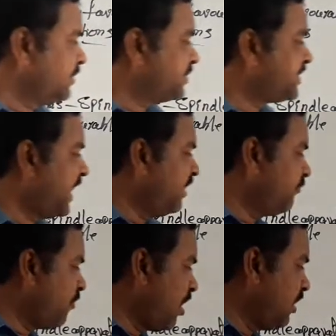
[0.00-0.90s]

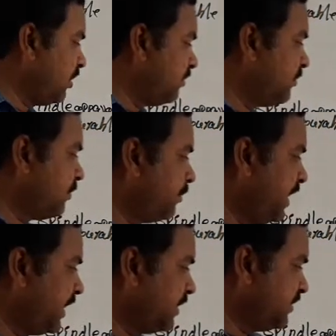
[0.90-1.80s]
cell wall,
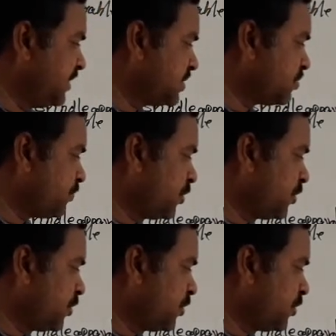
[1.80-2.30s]
when this